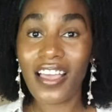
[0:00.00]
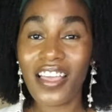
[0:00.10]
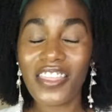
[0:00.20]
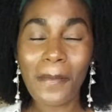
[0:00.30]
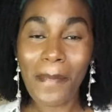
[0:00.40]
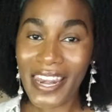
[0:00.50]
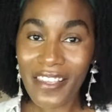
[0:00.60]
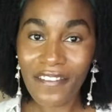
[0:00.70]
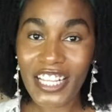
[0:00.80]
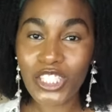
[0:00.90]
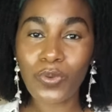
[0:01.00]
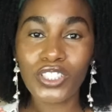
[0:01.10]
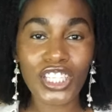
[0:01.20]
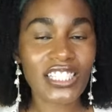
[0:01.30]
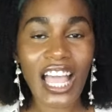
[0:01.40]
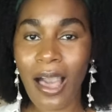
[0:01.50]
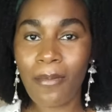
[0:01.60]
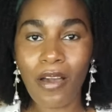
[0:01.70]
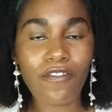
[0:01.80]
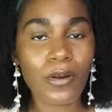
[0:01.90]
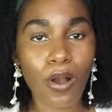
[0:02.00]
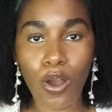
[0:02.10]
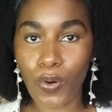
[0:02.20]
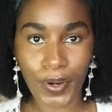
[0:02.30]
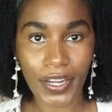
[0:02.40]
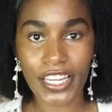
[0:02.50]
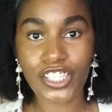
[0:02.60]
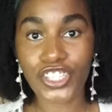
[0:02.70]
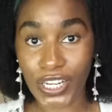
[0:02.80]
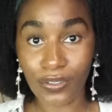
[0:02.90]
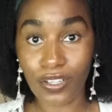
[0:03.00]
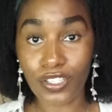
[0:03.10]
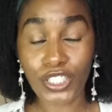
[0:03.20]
The benefits will just come from okra in general,